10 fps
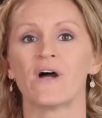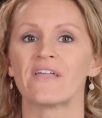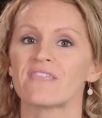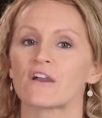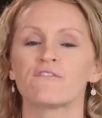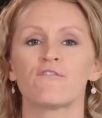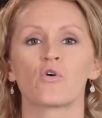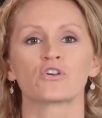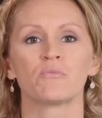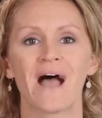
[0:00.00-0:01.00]
and
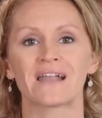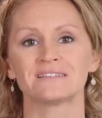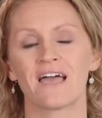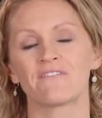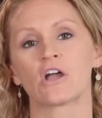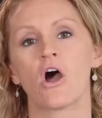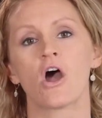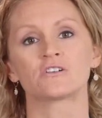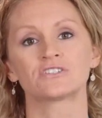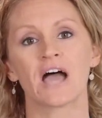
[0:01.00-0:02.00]
therefore your body's having a
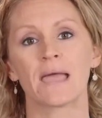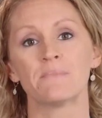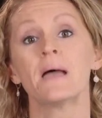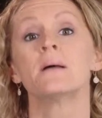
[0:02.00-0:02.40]
hard time